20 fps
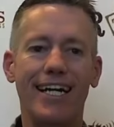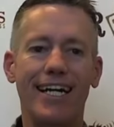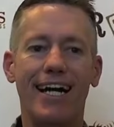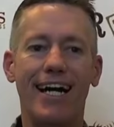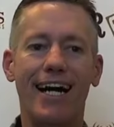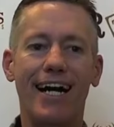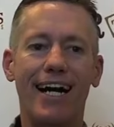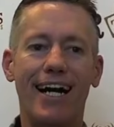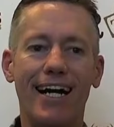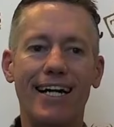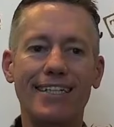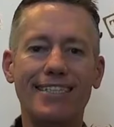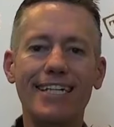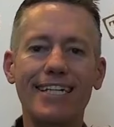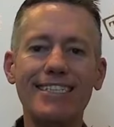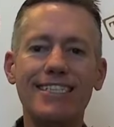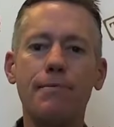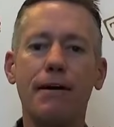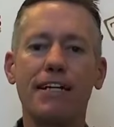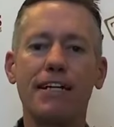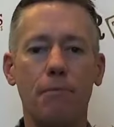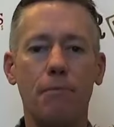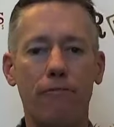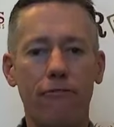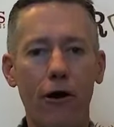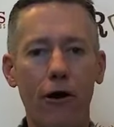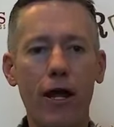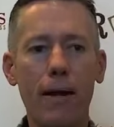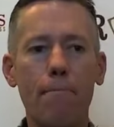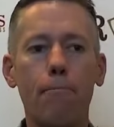That's going to be
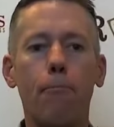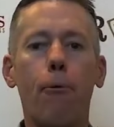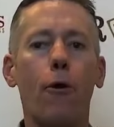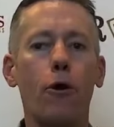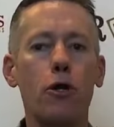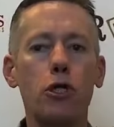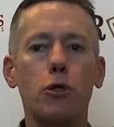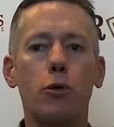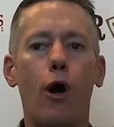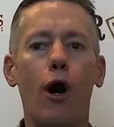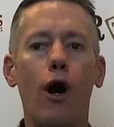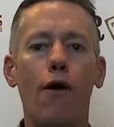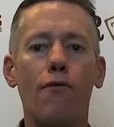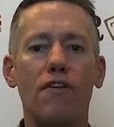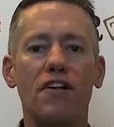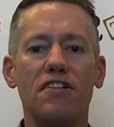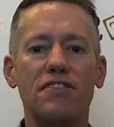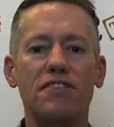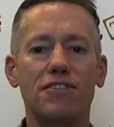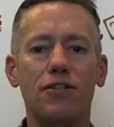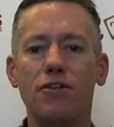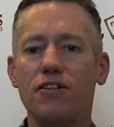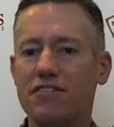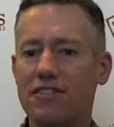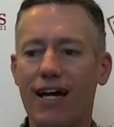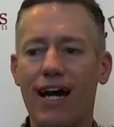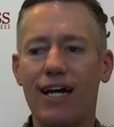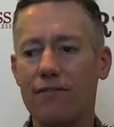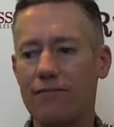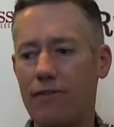very important to all this, to this
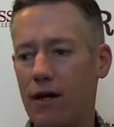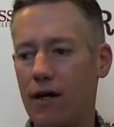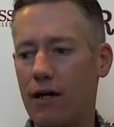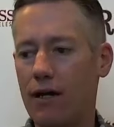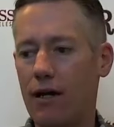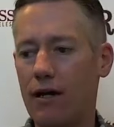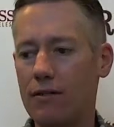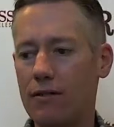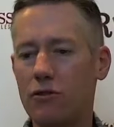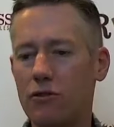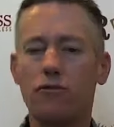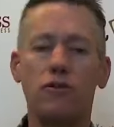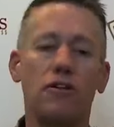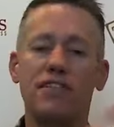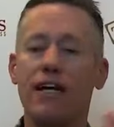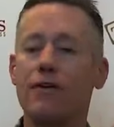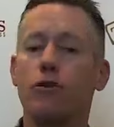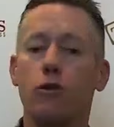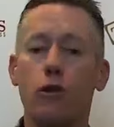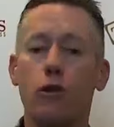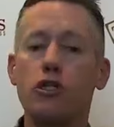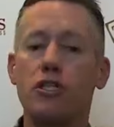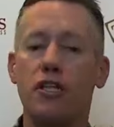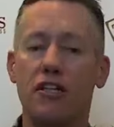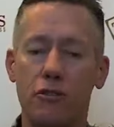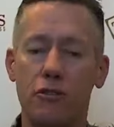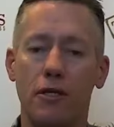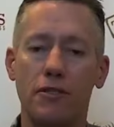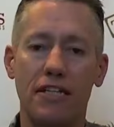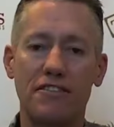kind of to this evolution
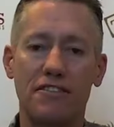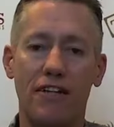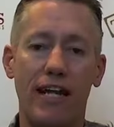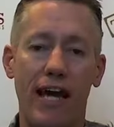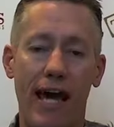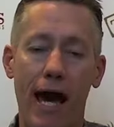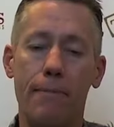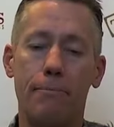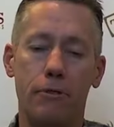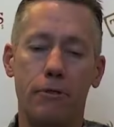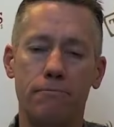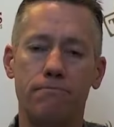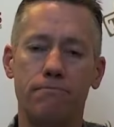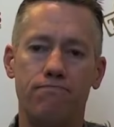that's going to happen.